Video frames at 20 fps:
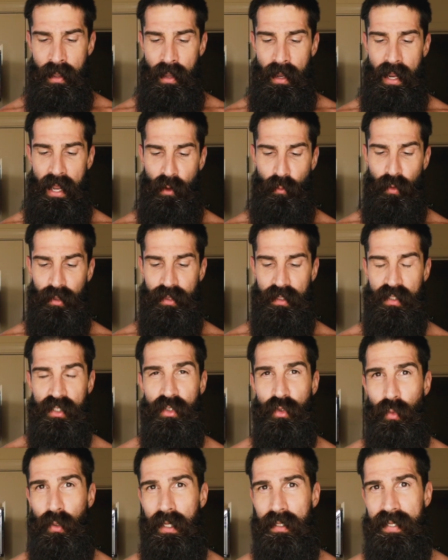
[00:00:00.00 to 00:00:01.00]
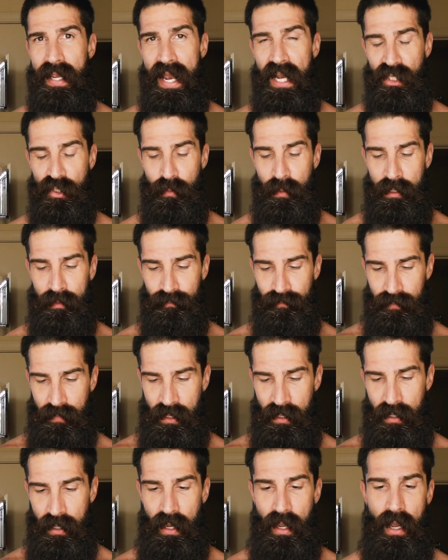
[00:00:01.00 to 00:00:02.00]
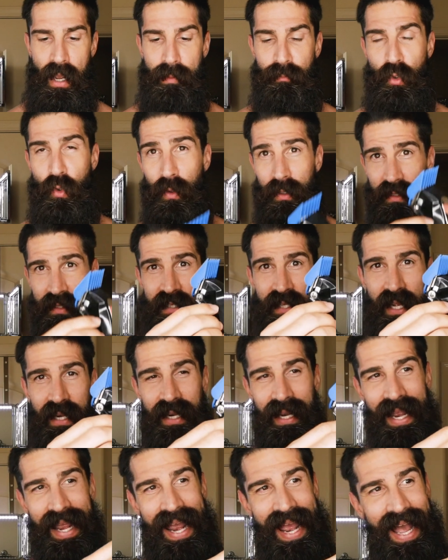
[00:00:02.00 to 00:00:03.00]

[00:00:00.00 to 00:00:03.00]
And with this three attachment, I'm going to set it